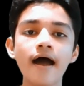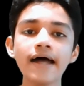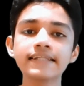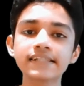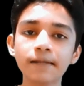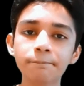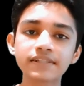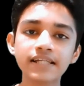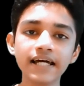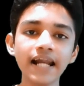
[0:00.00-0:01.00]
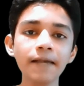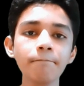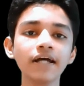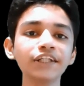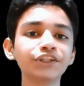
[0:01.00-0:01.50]
and subscribe
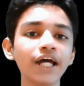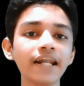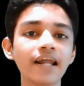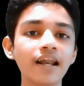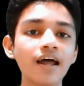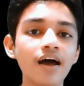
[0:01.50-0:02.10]
my channel.